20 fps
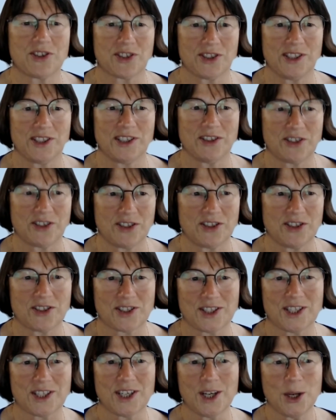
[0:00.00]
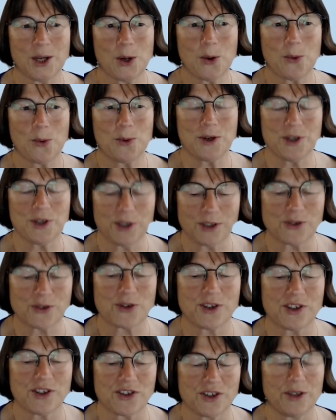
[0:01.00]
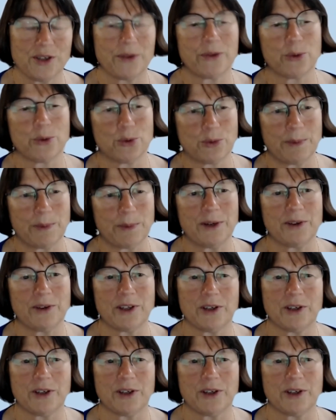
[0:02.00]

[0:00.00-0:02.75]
scientists would not traditionally have thought about.